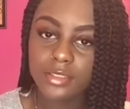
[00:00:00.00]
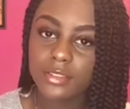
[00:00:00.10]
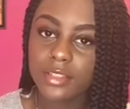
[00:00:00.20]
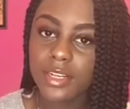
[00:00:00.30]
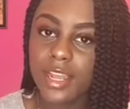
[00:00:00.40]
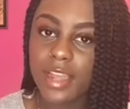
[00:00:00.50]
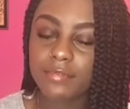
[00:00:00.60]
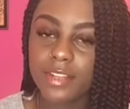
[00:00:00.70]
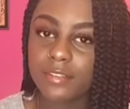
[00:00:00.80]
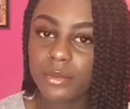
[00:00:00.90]
Not gonna lie,
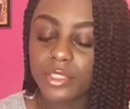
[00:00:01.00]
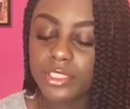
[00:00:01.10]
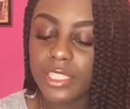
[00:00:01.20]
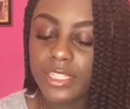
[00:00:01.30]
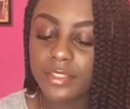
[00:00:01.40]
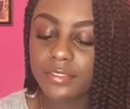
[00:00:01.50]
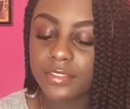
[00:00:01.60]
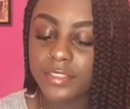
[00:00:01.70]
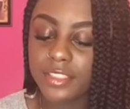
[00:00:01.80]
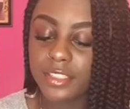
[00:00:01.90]
I've never watched any of
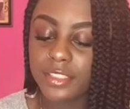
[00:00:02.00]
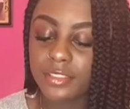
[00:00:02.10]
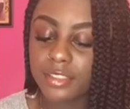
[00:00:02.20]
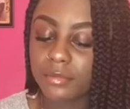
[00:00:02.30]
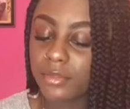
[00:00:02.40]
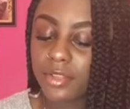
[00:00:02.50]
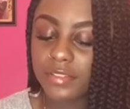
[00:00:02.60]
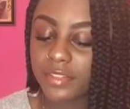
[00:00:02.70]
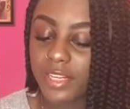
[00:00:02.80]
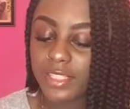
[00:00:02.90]
his videos. I'm
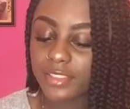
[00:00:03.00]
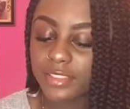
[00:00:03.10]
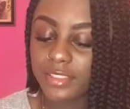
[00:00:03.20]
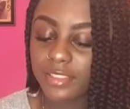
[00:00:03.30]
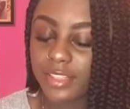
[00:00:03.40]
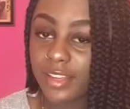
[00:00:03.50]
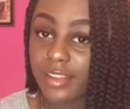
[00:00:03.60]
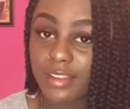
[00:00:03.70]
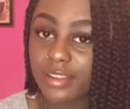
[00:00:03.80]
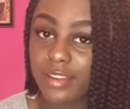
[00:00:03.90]
not even lying to you,
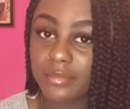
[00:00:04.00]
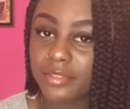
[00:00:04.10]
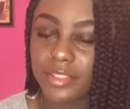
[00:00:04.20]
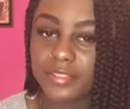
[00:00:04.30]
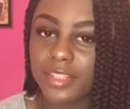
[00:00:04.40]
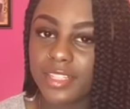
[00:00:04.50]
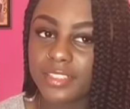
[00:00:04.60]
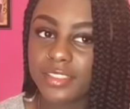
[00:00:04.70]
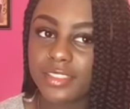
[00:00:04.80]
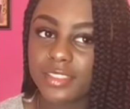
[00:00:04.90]
like, I'm not even
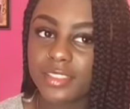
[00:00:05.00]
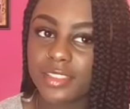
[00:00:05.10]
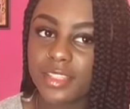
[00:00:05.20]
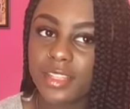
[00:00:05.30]
lying to you.